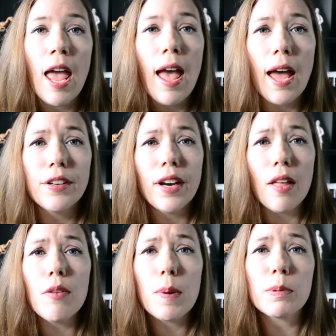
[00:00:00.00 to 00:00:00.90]
And at
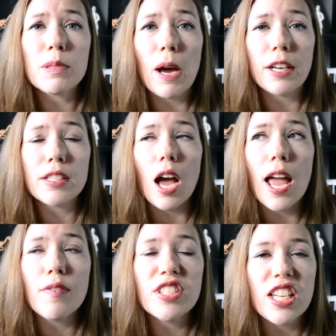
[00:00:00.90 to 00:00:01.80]
other people's parties, I
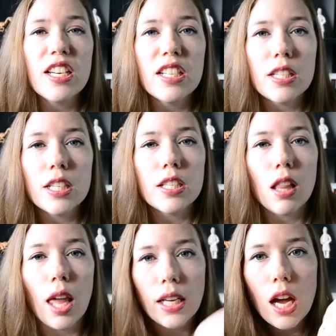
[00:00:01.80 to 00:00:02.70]
have a tendency to
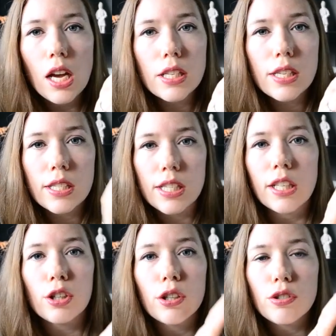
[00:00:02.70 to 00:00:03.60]
like
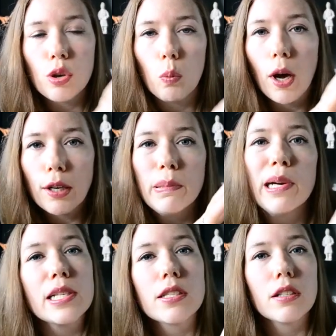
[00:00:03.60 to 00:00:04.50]
stick to one
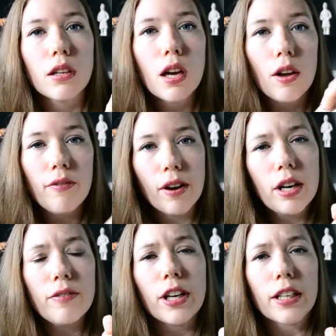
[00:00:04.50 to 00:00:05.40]
person very,
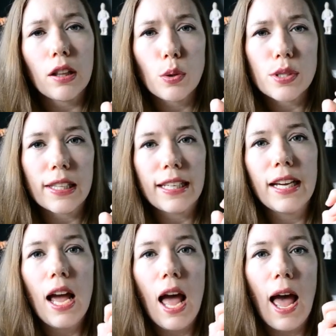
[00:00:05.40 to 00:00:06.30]
very closely,
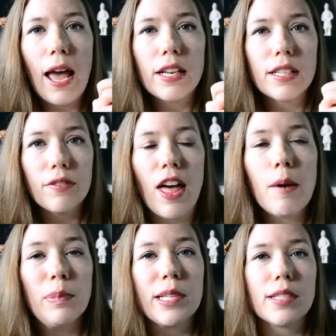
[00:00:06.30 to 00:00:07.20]
and if
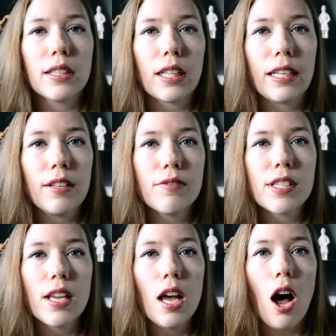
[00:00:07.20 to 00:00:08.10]
that person
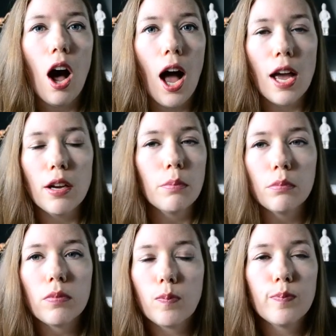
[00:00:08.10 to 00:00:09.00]
leaves, I
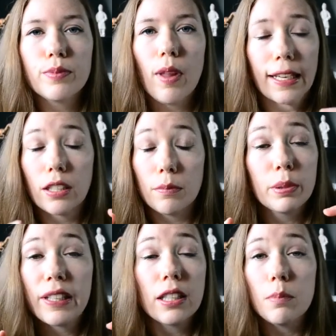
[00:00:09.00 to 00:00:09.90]
am like
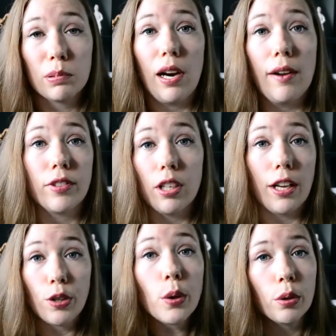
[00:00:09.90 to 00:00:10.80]
completely bereft and I
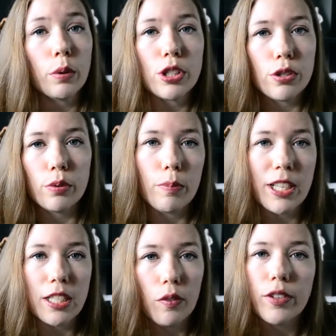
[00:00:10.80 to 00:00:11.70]
don't know what to do with
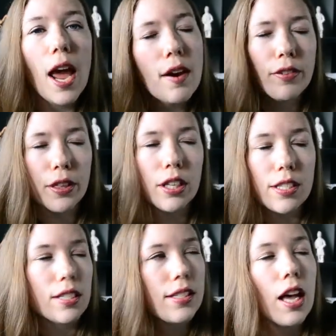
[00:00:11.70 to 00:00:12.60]
myself and everything is
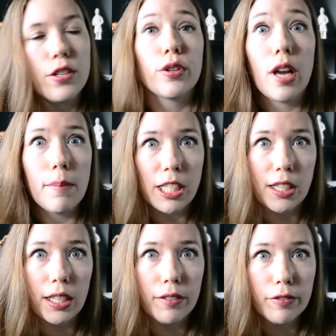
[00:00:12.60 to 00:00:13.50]
a disaster and I must
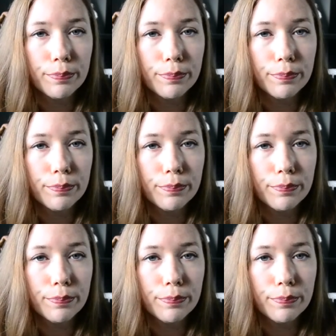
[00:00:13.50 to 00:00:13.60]
leave.